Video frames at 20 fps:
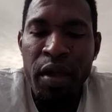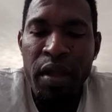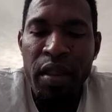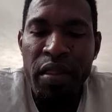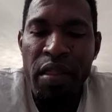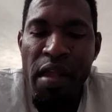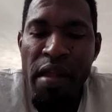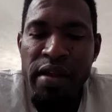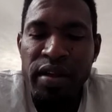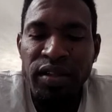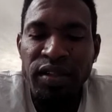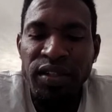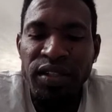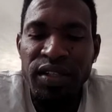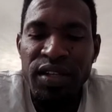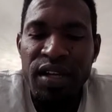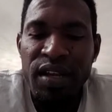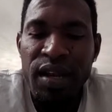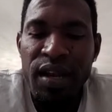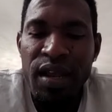man.
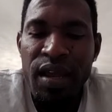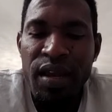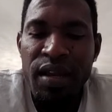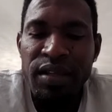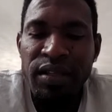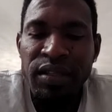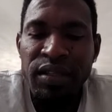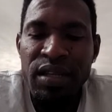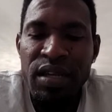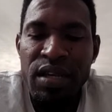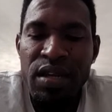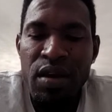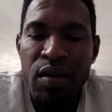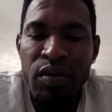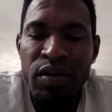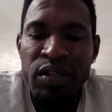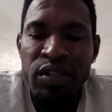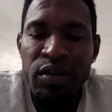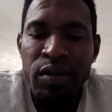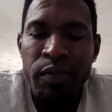Ladies need
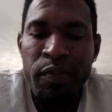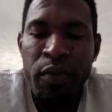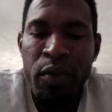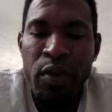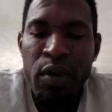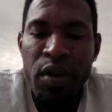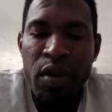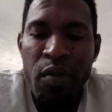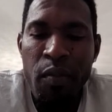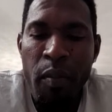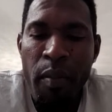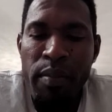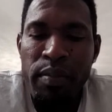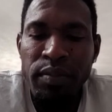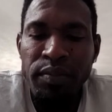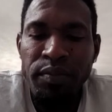our support.